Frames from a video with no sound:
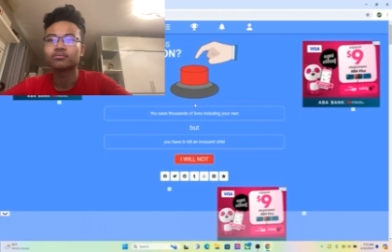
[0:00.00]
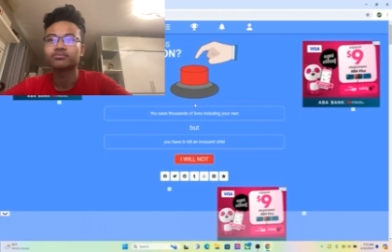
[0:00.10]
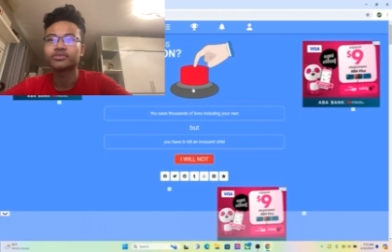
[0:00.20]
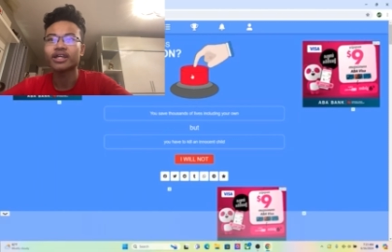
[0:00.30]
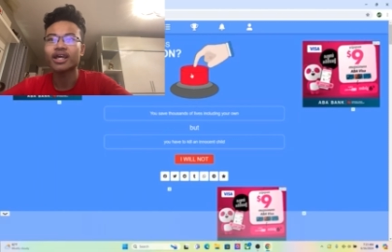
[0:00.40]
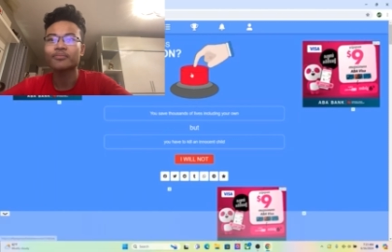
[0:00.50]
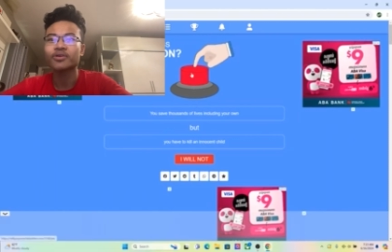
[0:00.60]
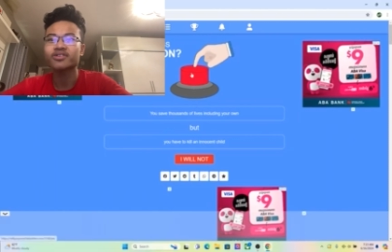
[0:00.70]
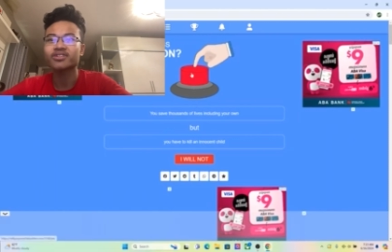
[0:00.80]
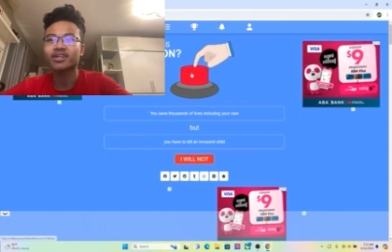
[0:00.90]
Yeah, I'm
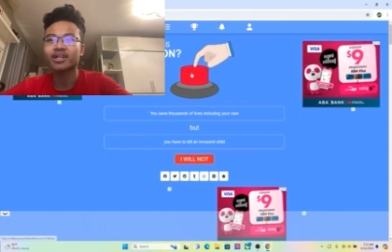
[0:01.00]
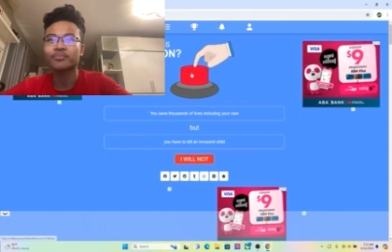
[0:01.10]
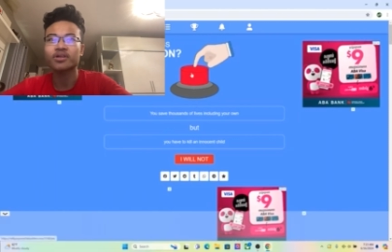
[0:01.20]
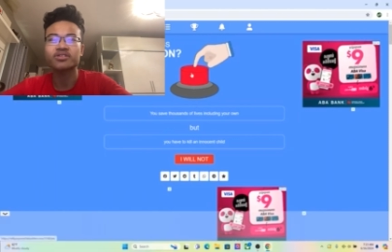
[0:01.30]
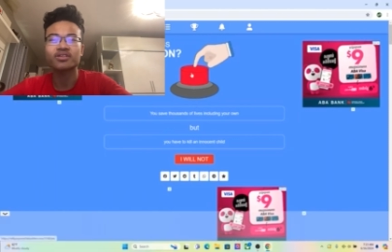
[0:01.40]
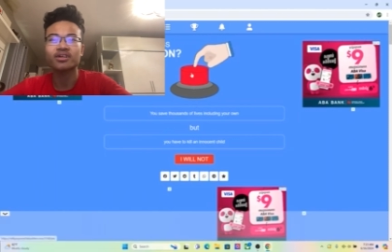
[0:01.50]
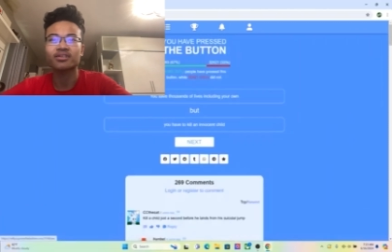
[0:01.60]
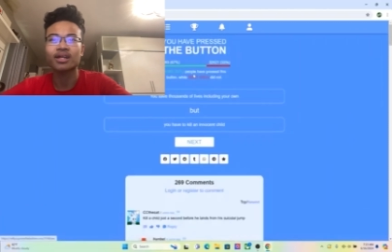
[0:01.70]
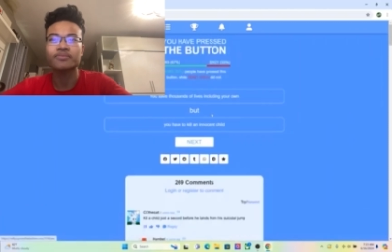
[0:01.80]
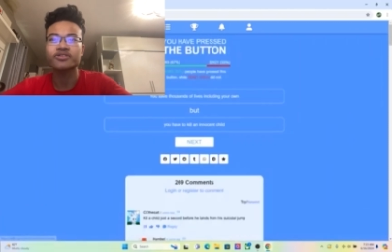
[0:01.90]
pressing that, I'm pressing that.
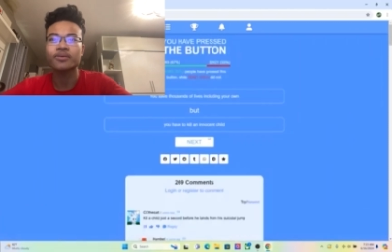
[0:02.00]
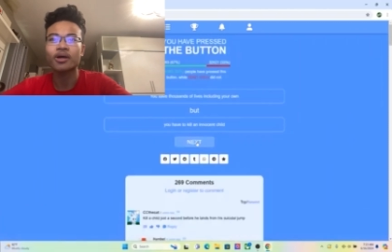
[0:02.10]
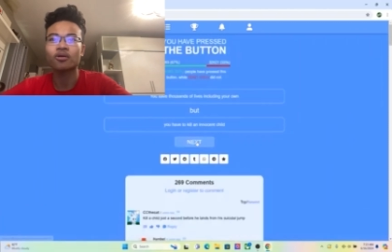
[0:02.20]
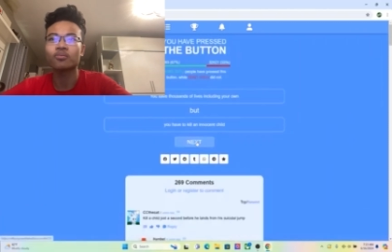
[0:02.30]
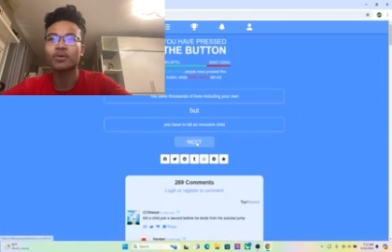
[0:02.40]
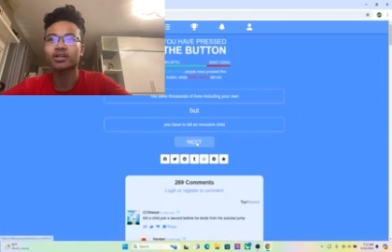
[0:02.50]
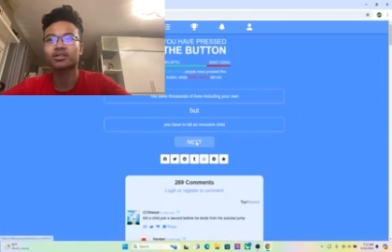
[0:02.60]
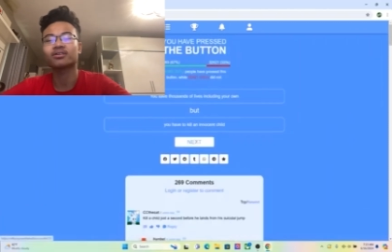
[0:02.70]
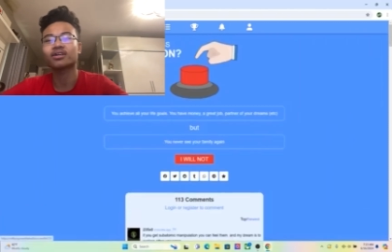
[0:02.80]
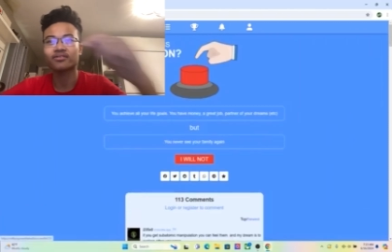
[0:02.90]
I'm saving my own button
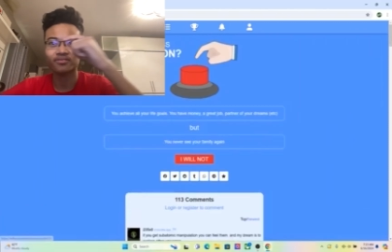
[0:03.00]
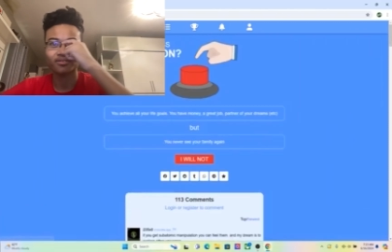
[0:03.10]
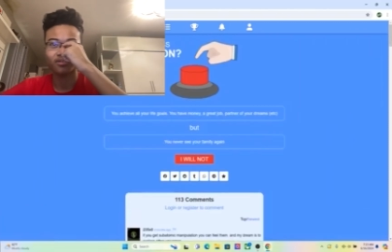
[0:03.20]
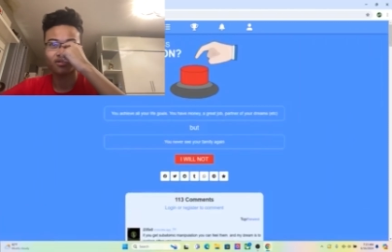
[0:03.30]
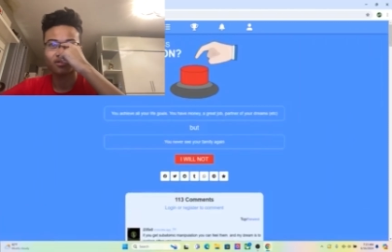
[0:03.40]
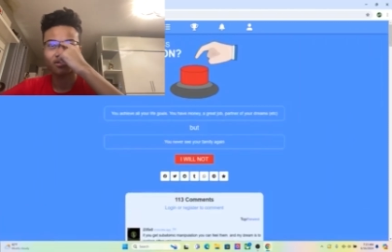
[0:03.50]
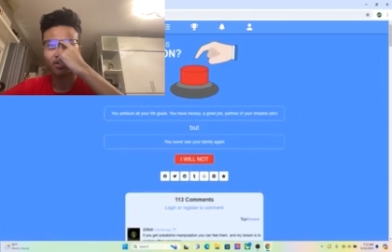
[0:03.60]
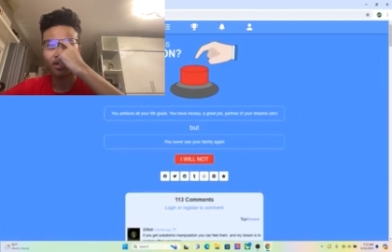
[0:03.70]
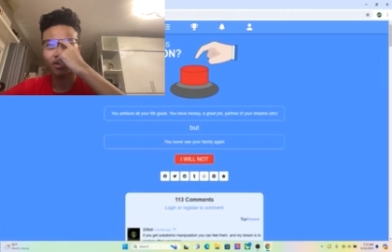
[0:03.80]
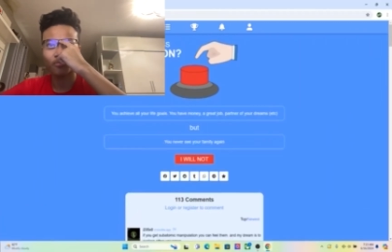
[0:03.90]
in life.
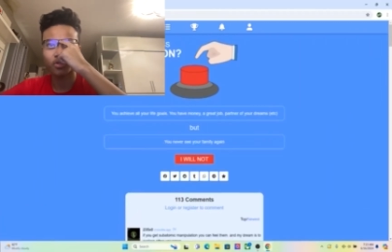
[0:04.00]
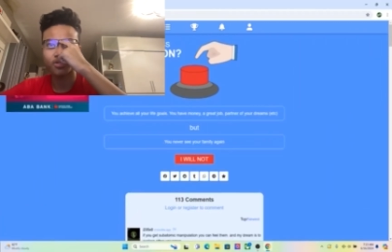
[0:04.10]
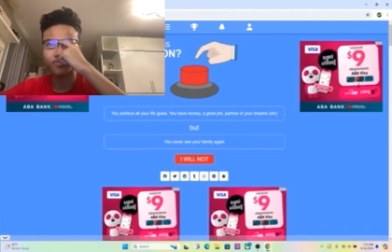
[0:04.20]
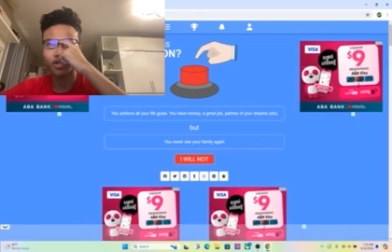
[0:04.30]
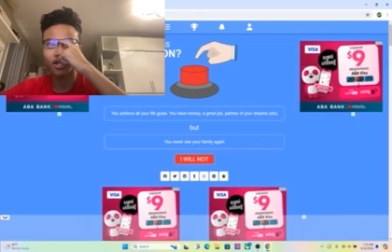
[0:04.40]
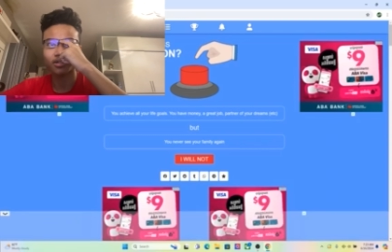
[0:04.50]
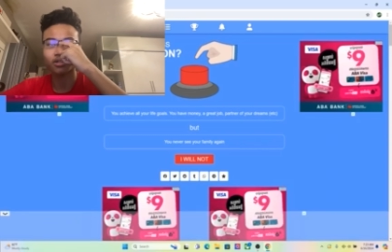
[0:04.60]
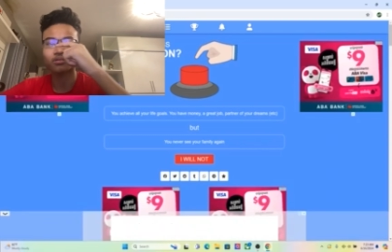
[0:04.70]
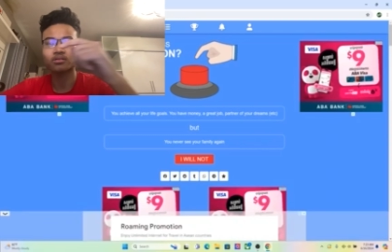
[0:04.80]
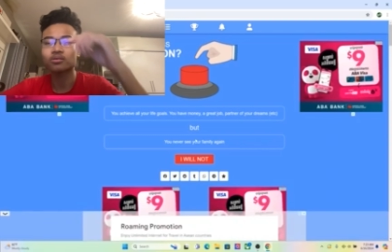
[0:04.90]
I don't want some child that
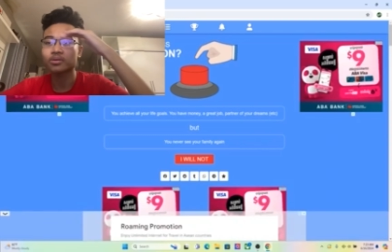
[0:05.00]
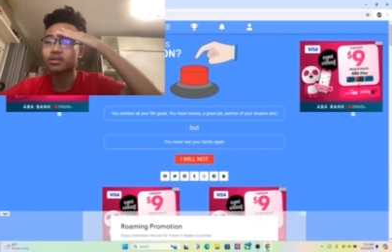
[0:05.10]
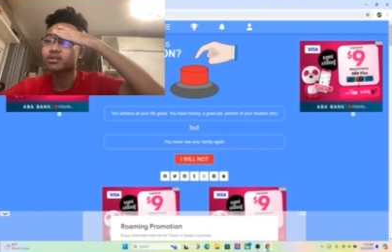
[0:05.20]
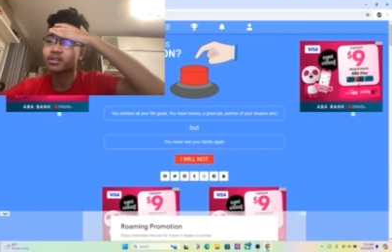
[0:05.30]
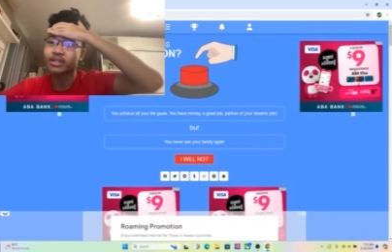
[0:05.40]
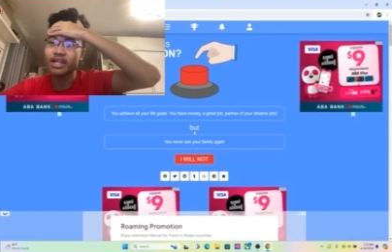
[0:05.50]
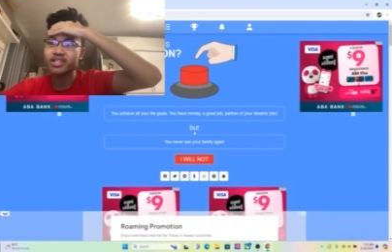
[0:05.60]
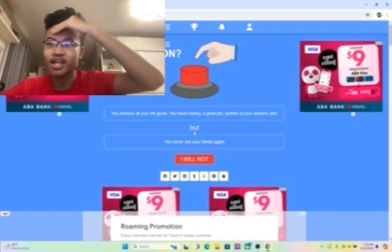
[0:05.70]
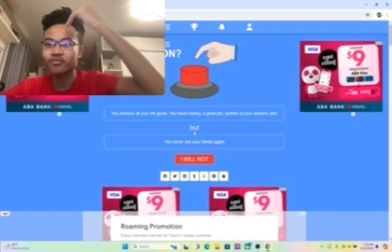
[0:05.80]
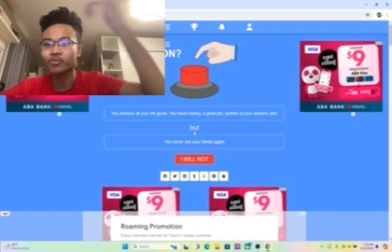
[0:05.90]
I don't know. That
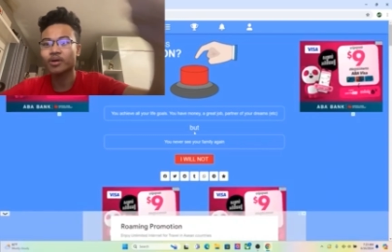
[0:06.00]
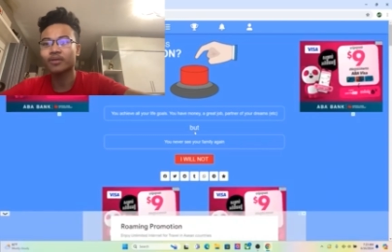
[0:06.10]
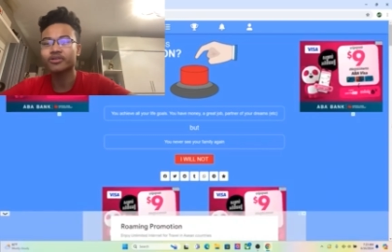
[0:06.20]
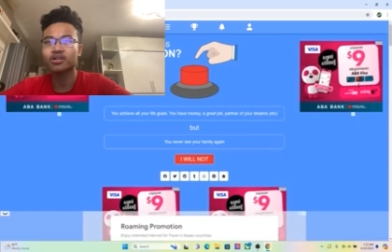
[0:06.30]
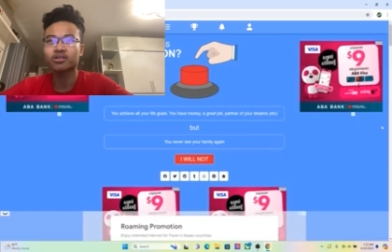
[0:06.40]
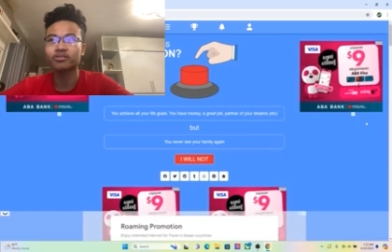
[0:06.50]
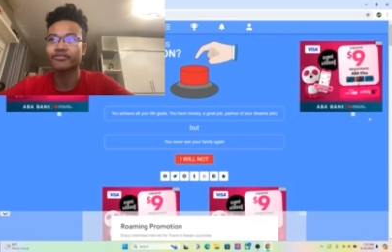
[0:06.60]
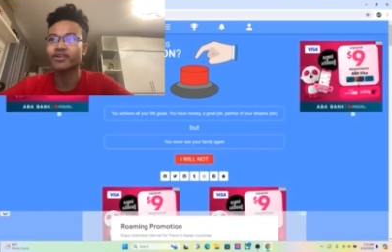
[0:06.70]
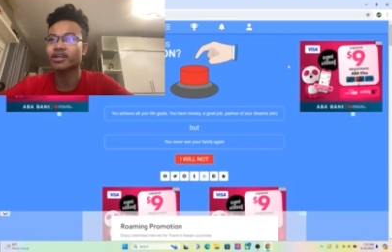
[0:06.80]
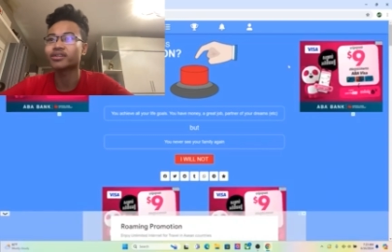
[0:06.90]
child will probably turn to the
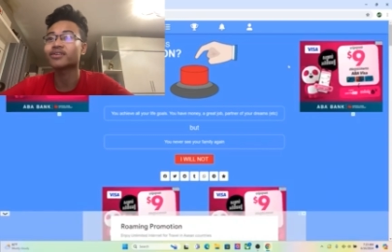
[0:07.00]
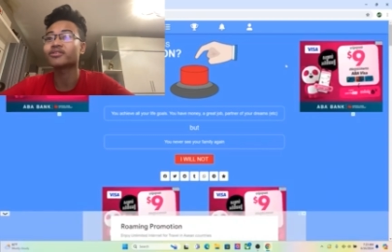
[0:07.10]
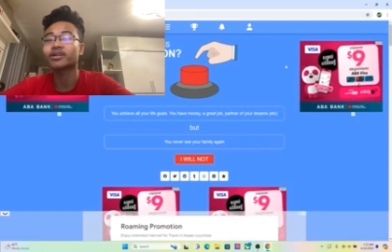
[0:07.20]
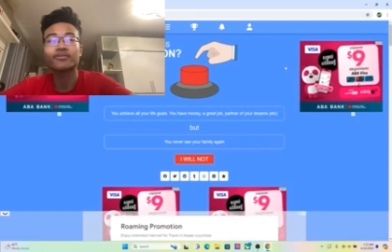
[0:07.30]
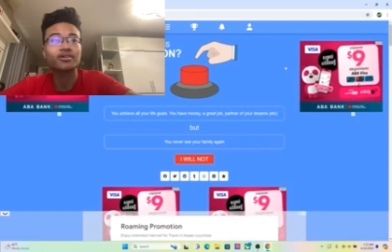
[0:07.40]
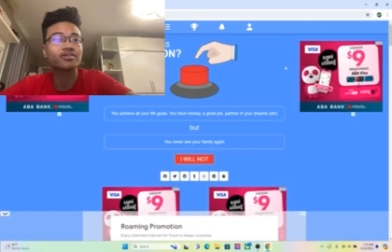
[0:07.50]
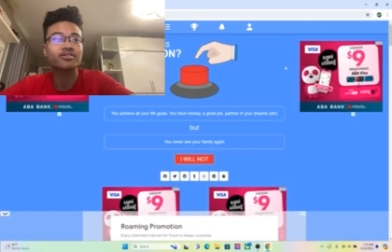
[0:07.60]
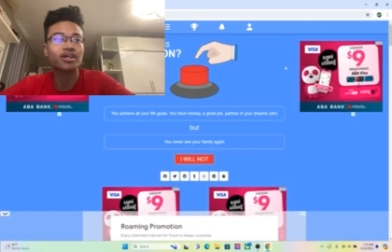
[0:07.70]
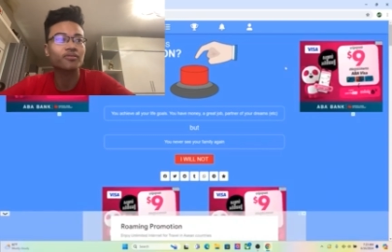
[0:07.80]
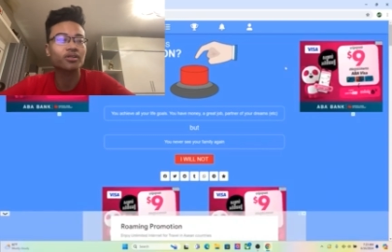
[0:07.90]
fucking devil anyways. Let's
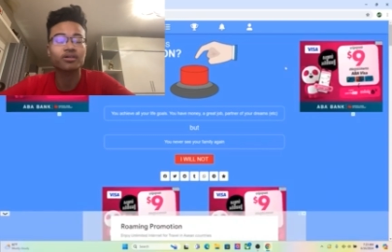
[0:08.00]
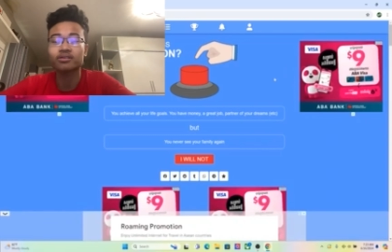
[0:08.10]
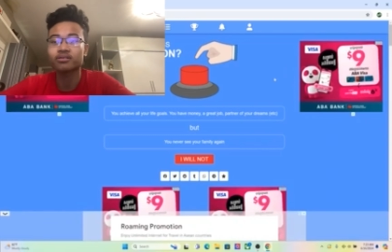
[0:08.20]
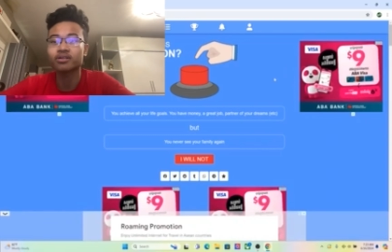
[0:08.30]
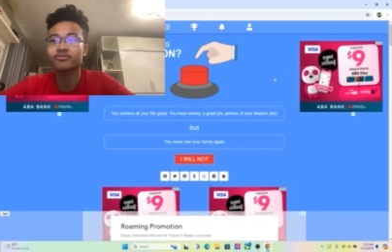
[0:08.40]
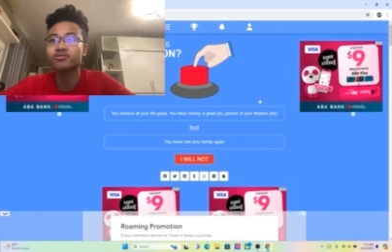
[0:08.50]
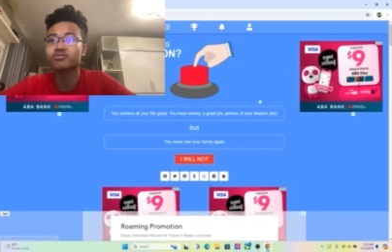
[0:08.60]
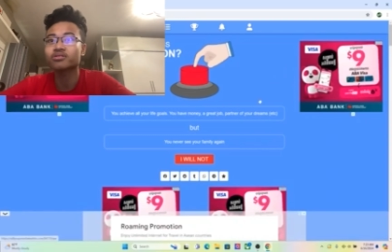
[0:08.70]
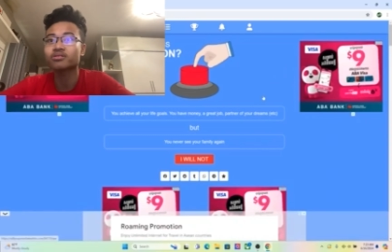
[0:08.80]
get real here in the future.